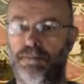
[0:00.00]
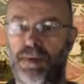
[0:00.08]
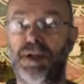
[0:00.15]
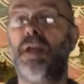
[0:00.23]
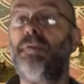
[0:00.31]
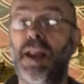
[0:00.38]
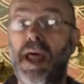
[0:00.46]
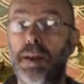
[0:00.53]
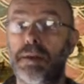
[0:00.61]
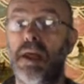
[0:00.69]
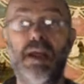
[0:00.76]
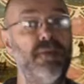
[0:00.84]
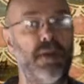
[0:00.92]
But
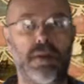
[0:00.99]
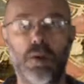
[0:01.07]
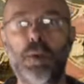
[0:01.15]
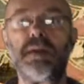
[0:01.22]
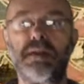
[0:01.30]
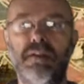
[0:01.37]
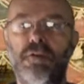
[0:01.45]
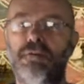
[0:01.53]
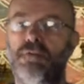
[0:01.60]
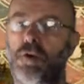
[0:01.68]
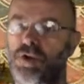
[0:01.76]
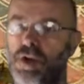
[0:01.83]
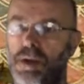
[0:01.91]
nonetheless, there's always different
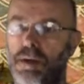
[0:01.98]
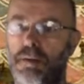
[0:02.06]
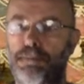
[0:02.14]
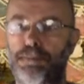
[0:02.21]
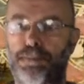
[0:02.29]
versions.